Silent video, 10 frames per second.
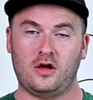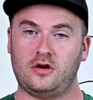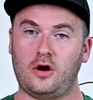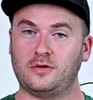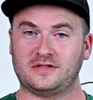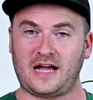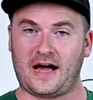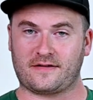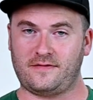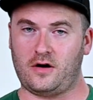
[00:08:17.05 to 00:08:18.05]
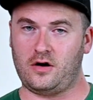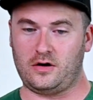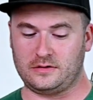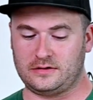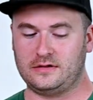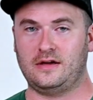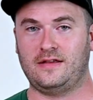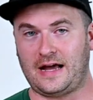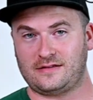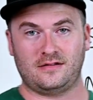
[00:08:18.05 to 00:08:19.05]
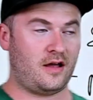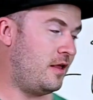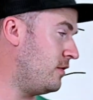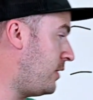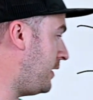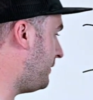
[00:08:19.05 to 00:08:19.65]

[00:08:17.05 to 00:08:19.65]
No stock photos. That's another one.